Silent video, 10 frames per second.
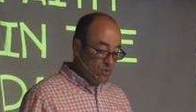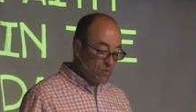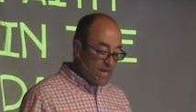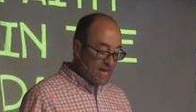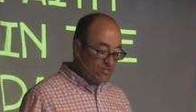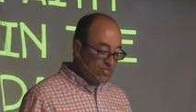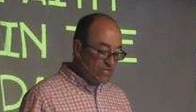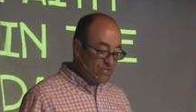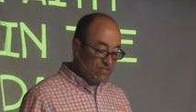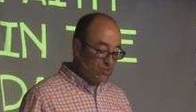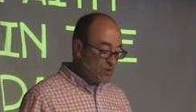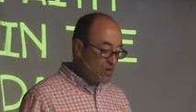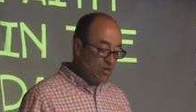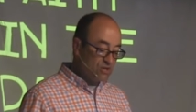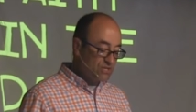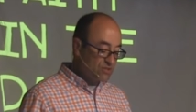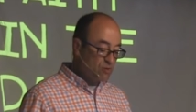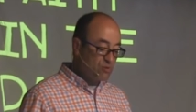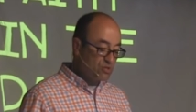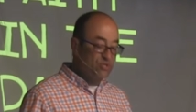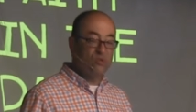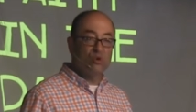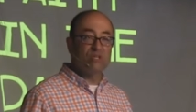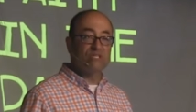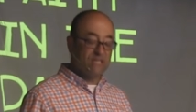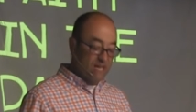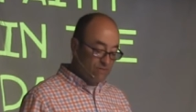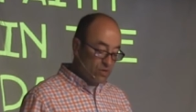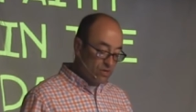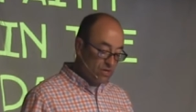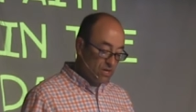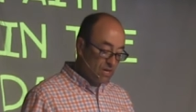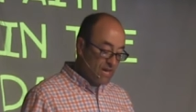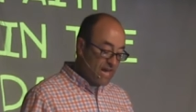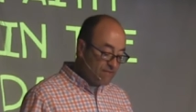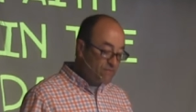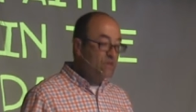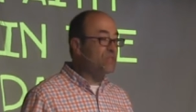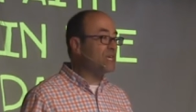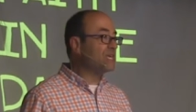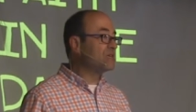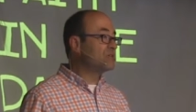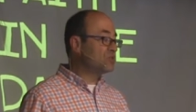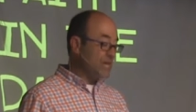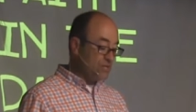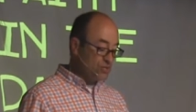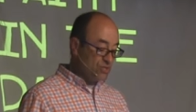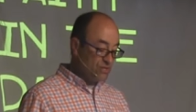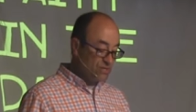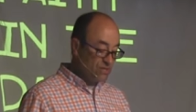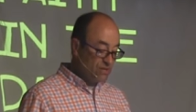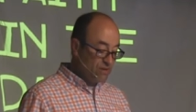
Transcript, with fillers: When we ask Jesus into our hearts as our personal Lord and Savior, everything changes.